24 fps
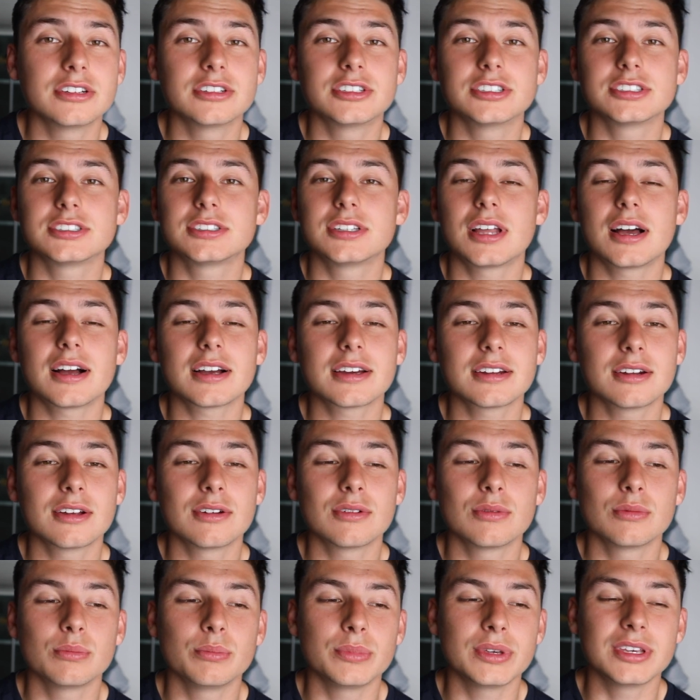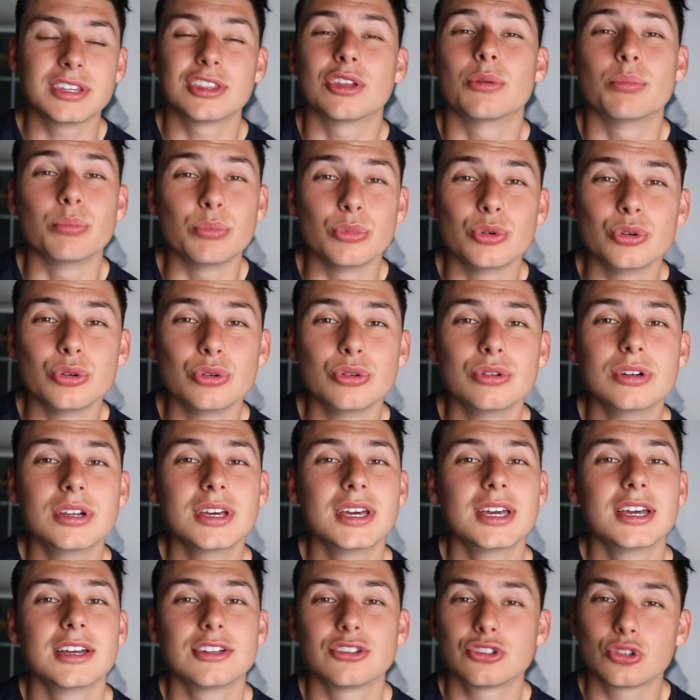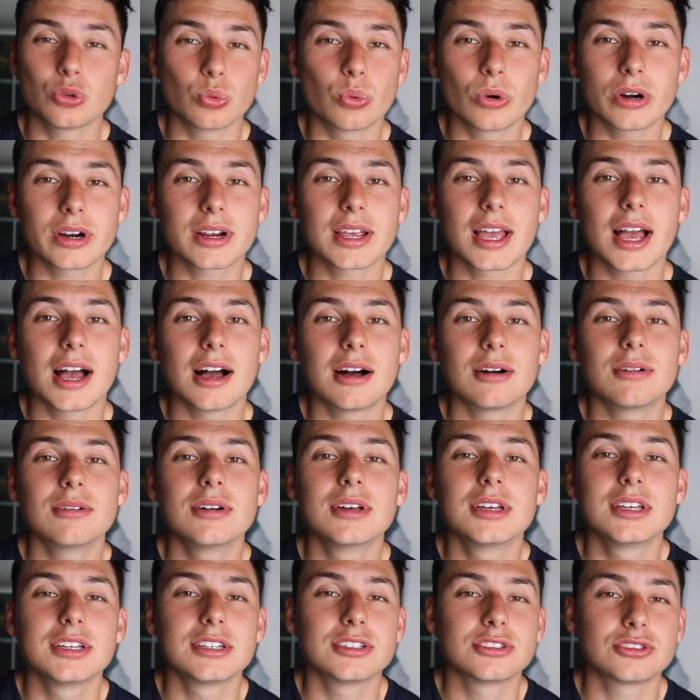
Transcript: You're just not gonna be in the mood to work out.